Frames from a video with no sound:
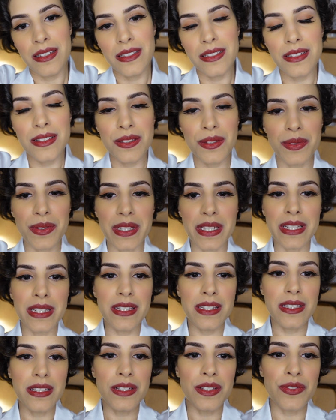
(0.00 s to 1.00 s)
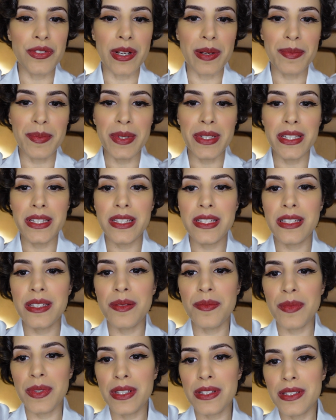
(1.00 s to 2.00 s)
Squeeze the trapezius
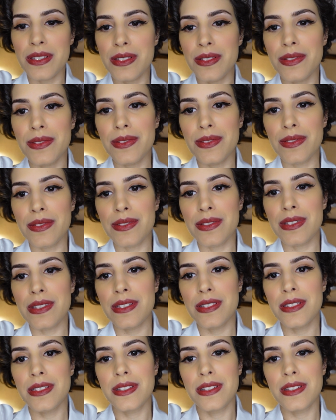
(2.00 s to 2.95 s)
muscles.